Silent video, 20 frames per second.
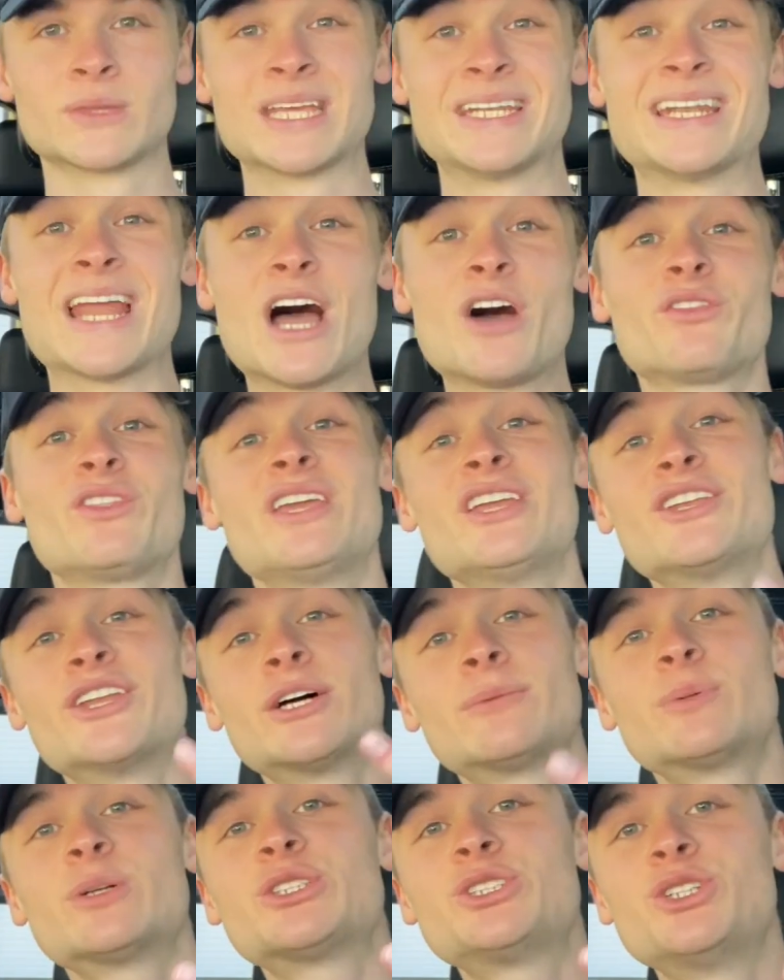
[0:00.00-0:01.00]
Now, the
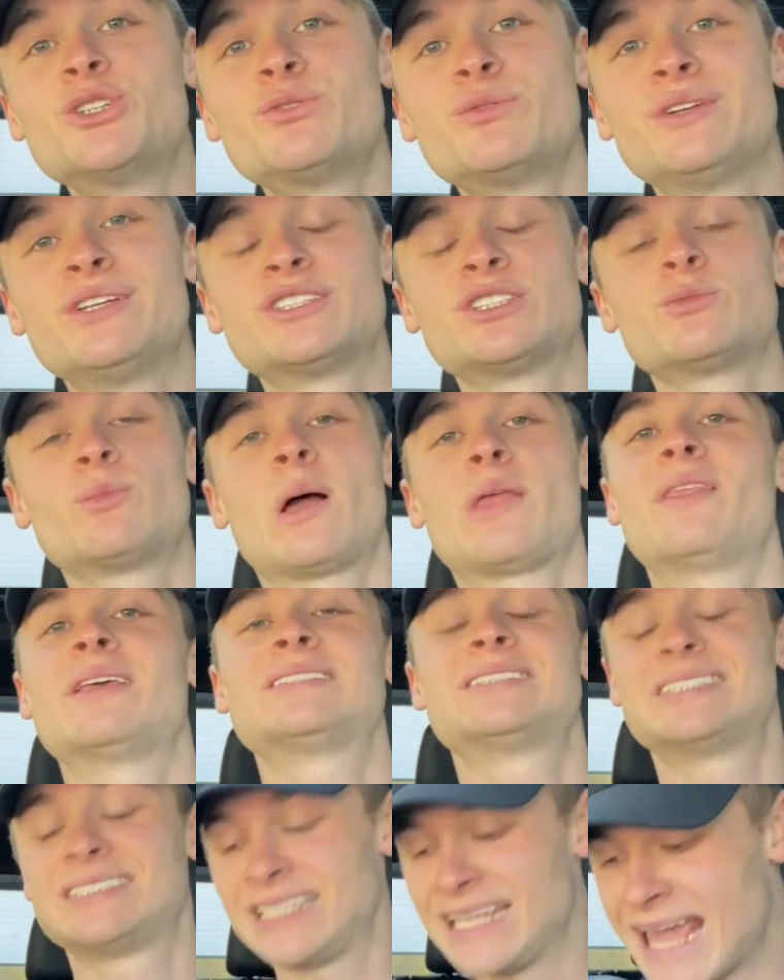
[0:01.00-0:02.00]
#2 reason why
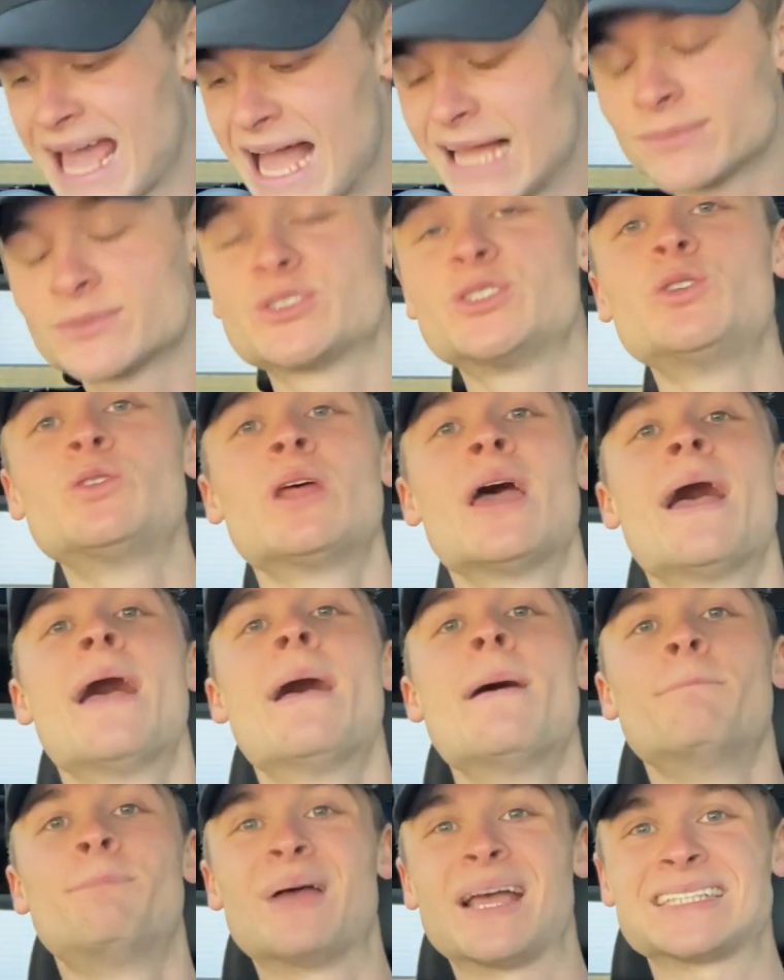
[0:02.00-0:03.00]
this is the absolute
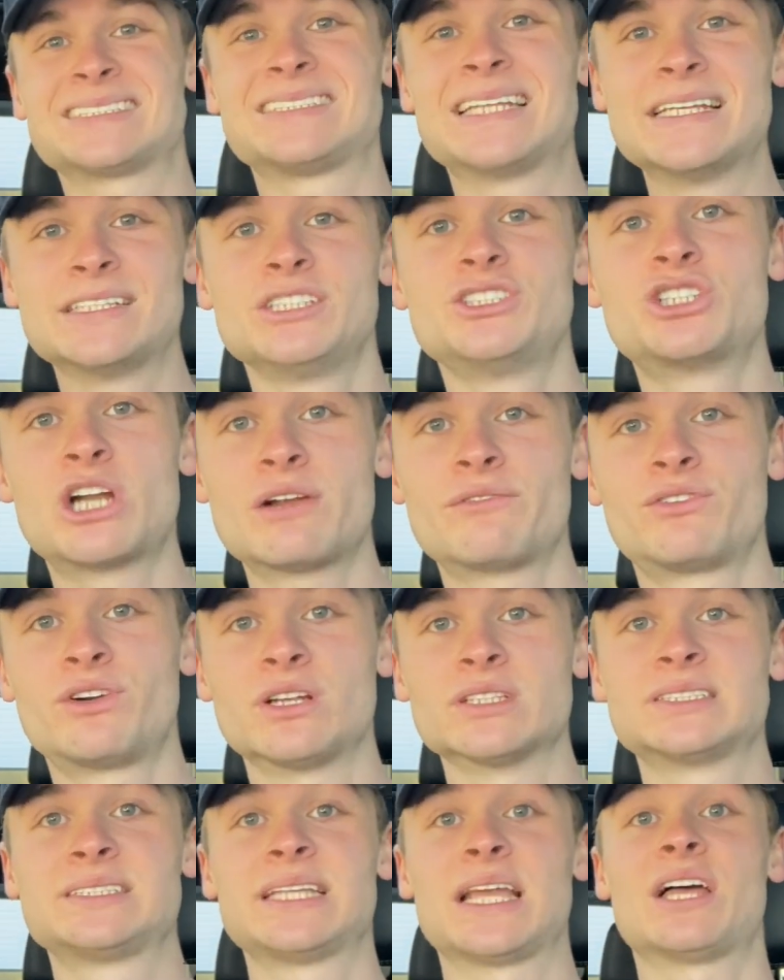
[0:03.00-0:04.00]
best daily driver
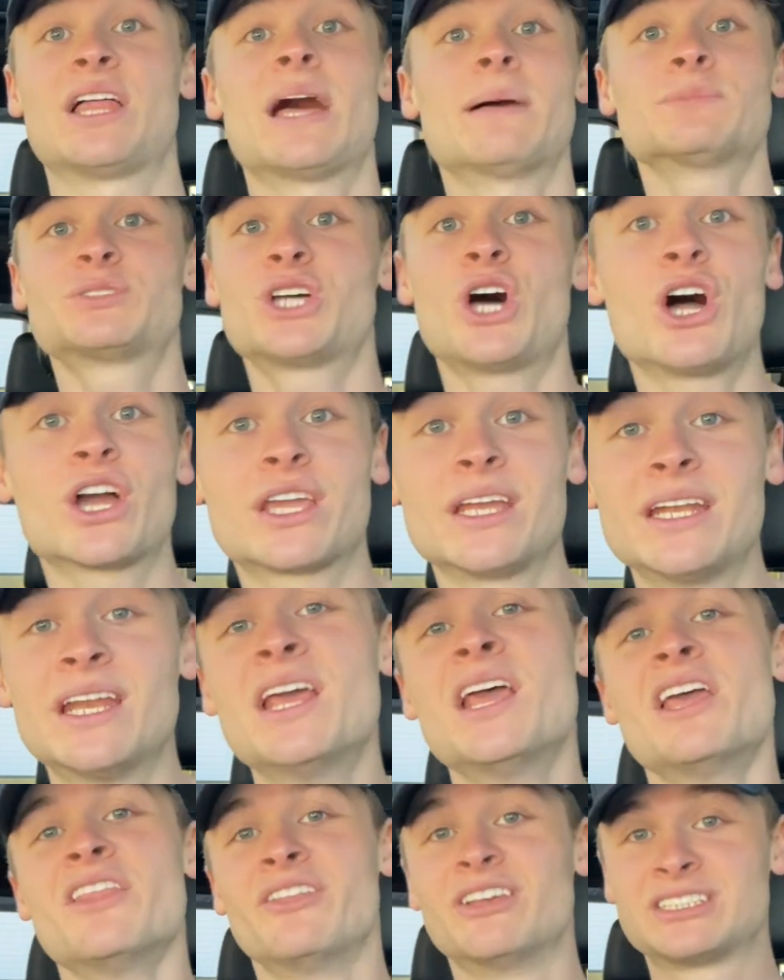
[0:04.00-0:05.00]
on sale, I'm
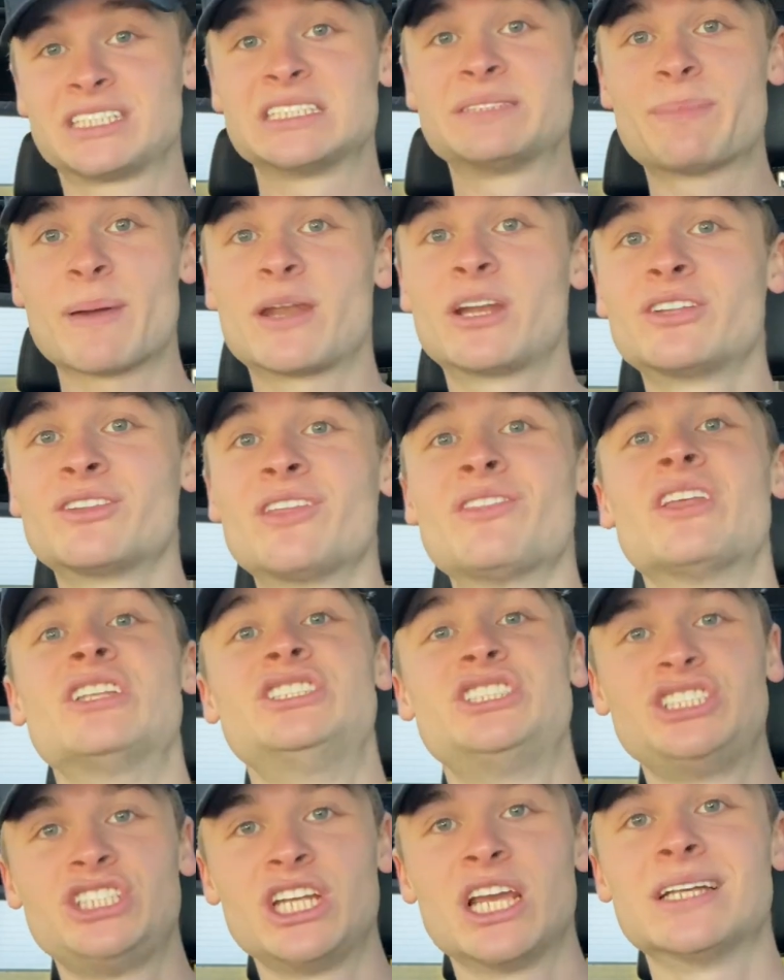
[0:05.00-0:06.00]
talking this is better than the
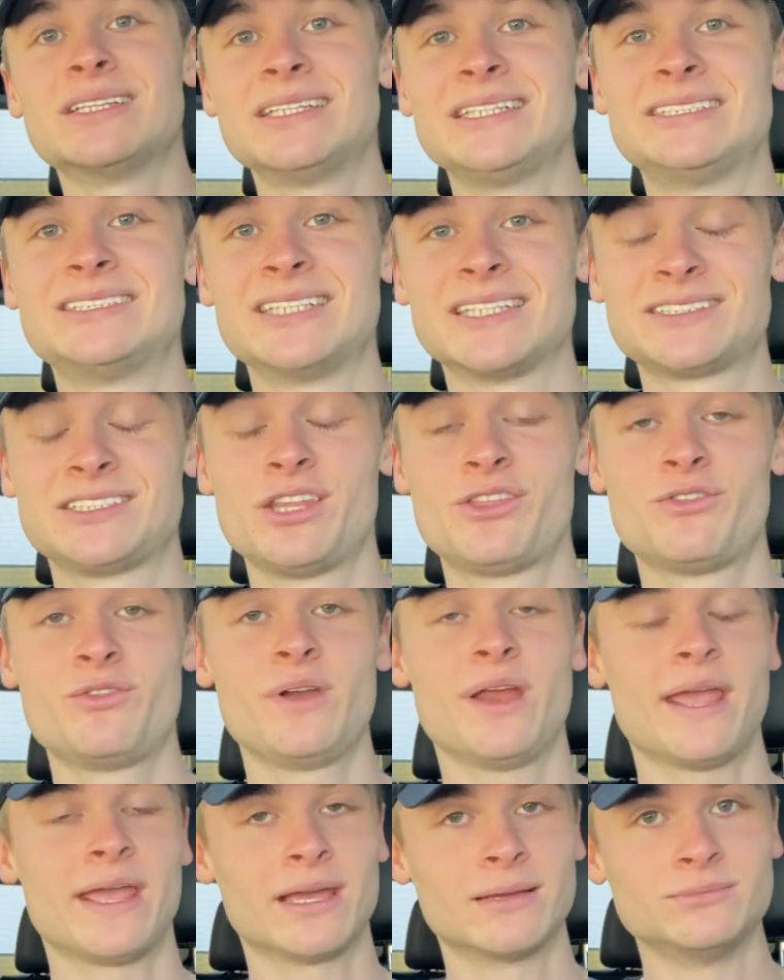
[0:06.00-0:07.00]
GLE
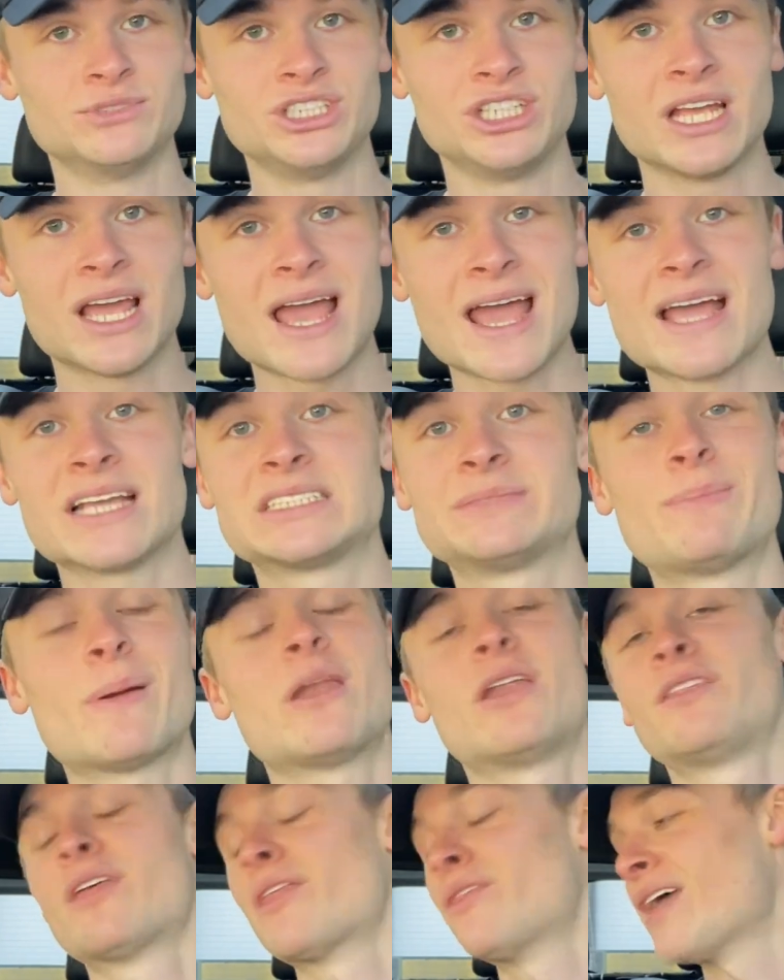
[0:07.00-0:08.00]
63 AMG S,
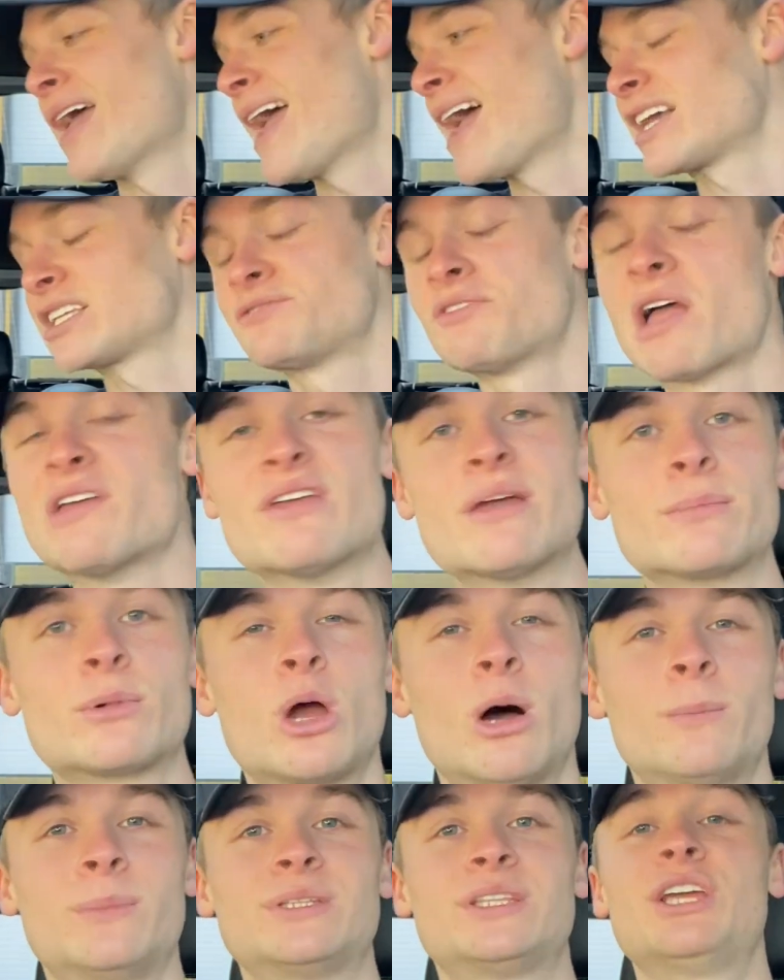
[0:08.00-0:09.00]
better than the X5M
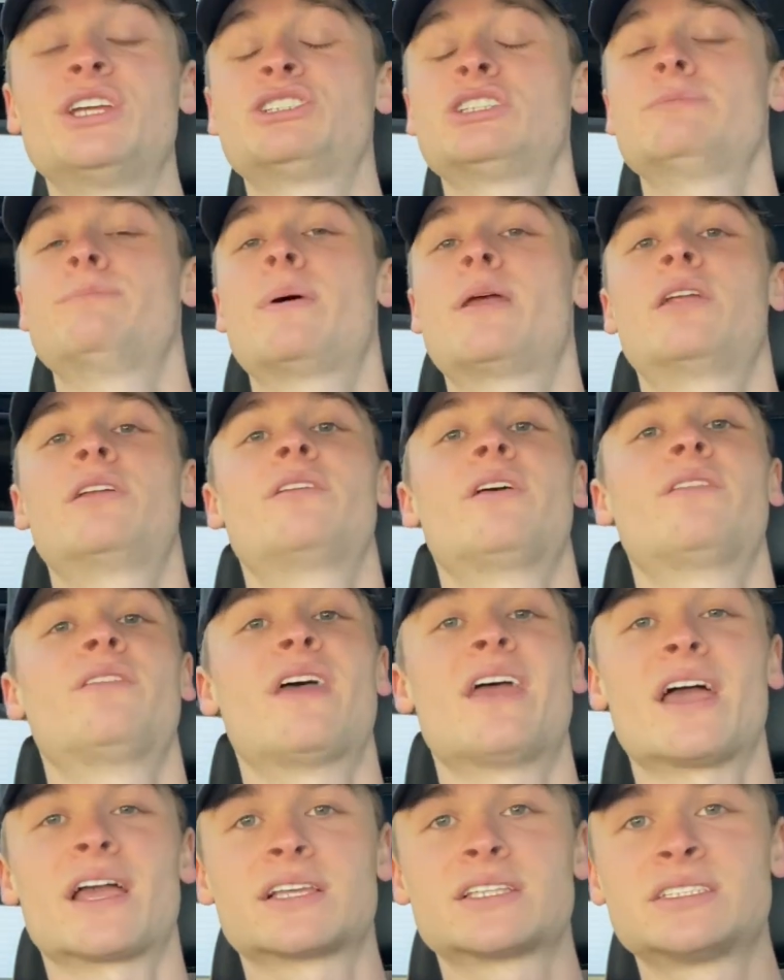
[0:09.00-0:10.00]
competition, better than
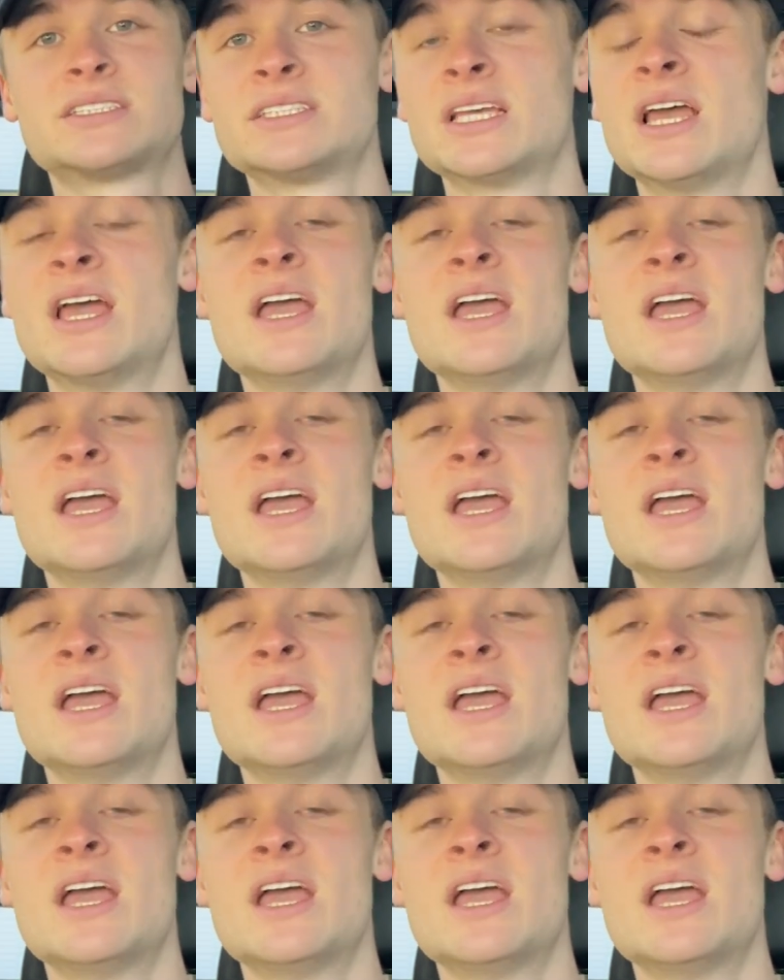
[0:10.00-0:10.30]
the X,